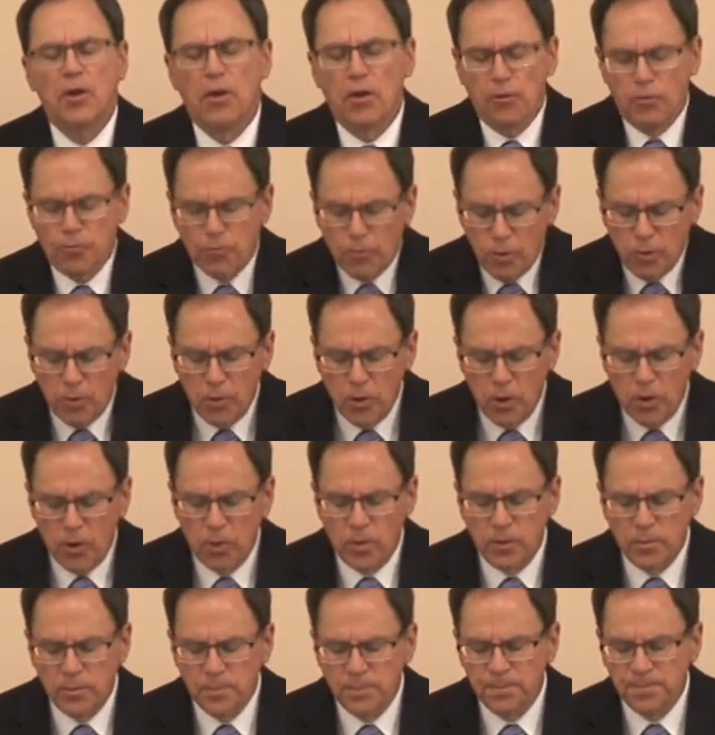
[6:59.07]
through
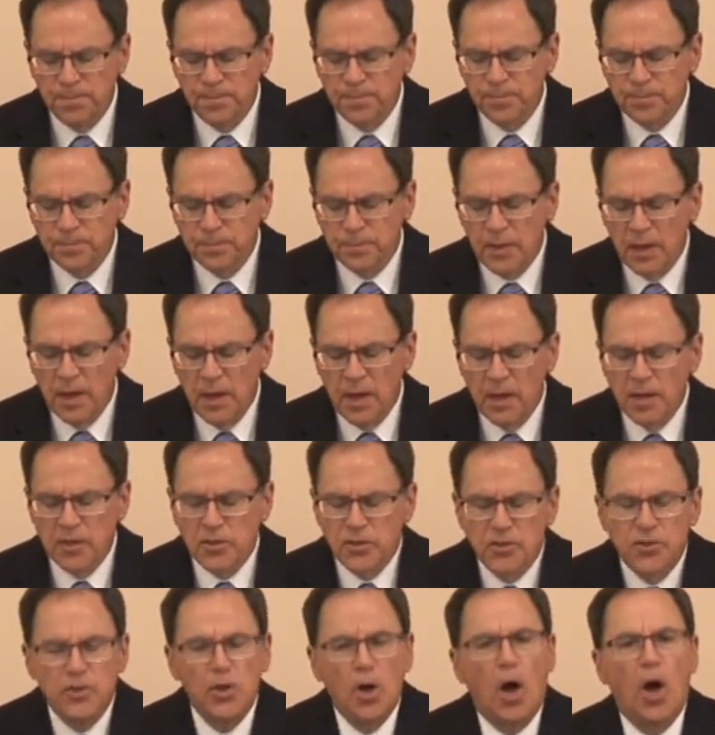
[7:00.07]
whom
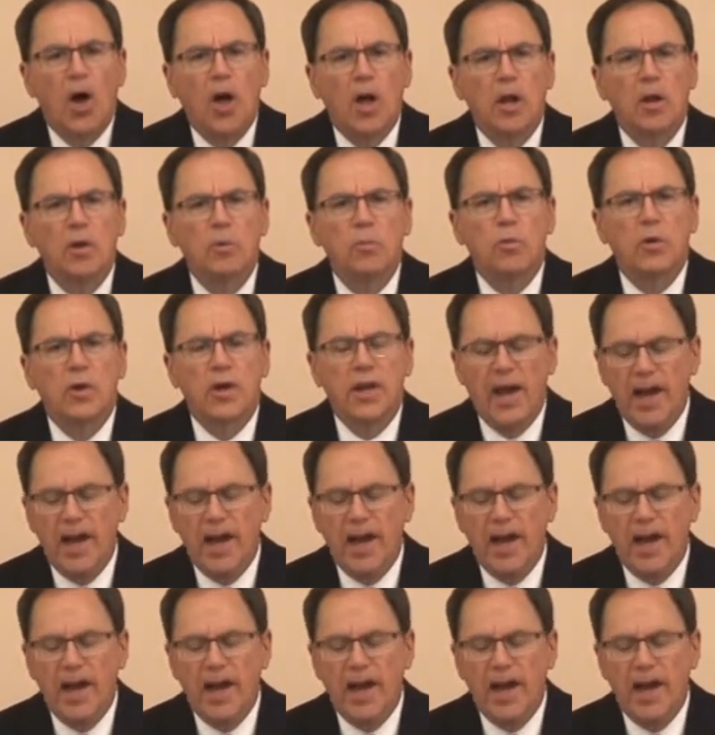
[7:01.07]
Saul would